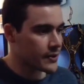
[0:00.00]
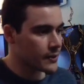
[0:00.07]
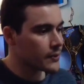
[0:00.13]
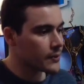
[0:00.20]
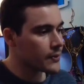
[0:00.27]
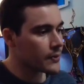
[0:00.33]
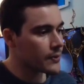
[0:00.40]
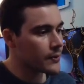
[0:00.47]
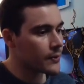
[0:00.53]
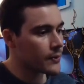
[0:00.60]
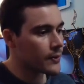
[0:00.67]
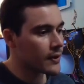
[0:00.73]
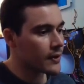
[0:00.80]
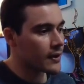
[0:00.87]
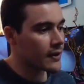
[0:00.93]

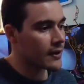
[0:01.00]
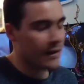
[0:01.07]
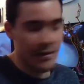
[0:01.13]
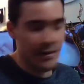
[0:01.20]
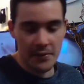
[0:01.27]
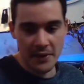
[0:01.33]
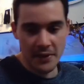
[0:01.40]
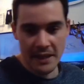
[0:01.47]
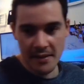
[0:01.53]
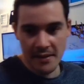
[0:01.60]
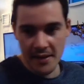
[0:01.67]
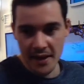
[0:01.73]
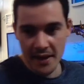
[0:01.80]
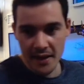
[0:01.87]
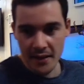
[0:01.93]
to, so
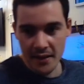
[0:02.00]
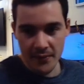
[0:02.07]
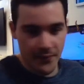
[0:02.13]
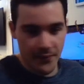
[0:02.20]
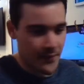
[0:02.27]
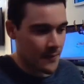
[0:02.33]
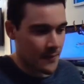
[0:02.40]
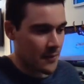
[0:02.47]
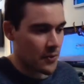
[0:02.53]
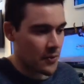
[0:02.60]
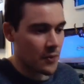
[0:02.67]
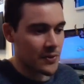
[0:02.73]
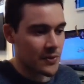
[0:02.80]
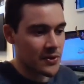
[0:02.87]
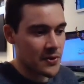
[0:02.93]
let's say from
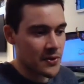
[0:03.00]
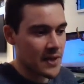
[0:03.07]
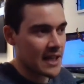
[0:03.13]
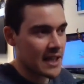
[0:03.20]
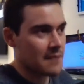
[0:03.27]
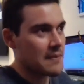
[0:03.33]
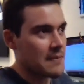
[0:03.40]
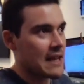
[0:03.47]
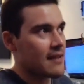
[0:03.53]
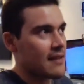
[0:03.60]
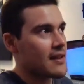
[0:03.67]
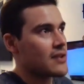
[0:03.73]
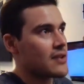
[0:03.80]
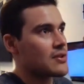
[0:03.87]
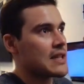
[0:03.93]
the moment you create a
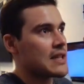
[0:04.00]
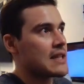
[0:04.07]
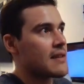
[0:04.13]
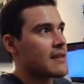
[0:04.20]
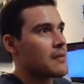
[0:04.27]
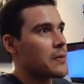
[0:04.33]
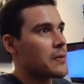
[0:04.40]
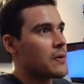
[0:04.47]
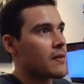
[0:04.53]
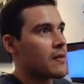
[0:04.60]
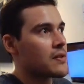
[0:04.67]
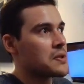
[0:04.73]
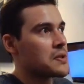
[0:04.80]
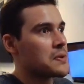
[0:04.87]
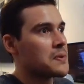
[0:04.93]
message that is
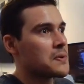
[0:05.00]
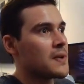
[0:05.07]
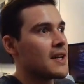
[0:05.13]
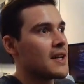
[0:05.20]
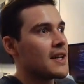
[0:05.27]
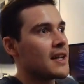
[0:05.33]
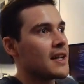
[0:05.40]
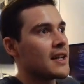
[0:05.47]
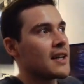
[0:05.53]
supposed to